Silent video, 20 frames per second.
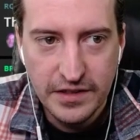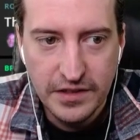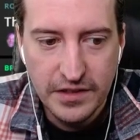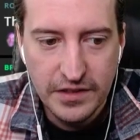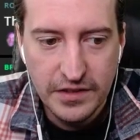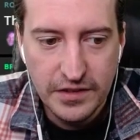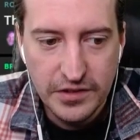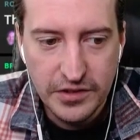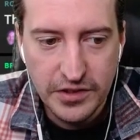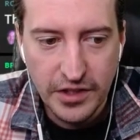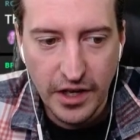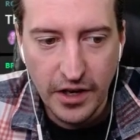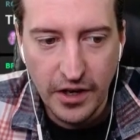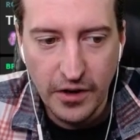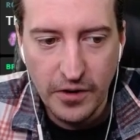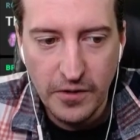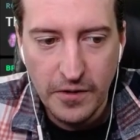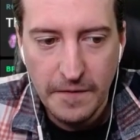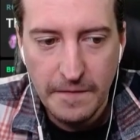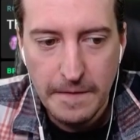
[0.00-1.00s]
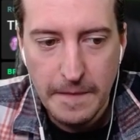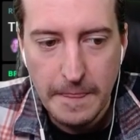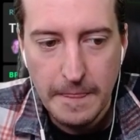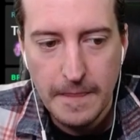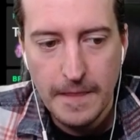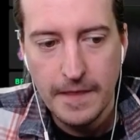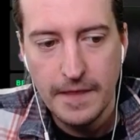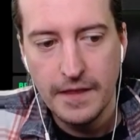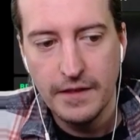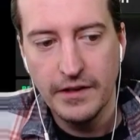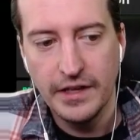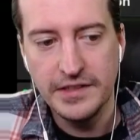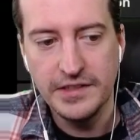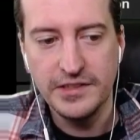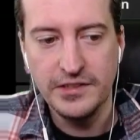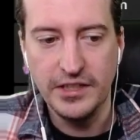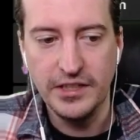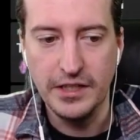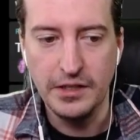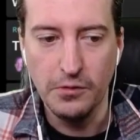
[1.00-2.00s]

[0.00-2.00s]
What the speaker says: So let's see.